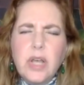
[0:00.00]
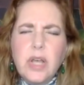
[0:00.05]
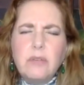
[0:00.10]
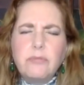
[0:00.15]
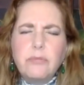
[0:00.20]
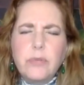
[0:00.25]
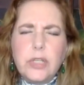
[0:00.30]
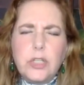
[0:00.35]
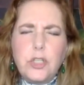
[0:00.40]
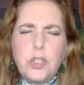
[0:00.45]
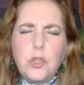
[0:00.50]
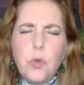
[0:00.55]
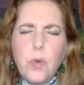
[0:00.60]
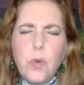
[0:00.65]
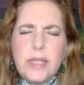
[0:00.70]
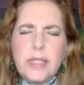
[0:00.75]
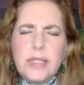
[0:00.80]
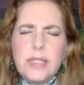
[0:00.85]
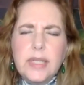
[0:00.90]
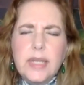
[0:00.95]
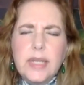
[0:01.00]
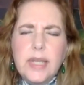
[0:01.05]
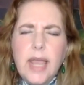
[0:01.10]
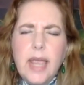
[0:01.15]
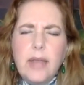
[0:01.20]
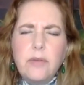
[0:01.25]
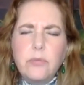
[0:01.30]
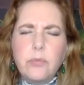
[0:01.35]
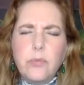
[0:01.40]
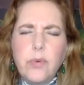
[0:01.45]
of rejoicing
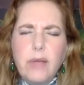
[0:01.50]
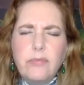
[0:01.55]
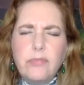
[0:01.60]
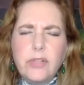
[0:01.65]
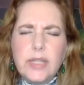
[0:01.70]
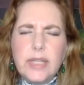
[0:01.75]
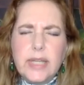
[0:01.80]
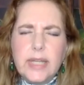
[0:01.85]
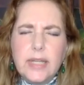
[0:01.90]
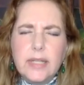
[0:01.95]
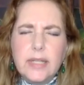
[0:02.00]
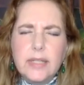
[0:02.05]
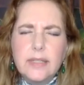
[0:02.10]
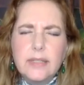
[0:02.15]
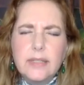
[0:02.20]
and reveling.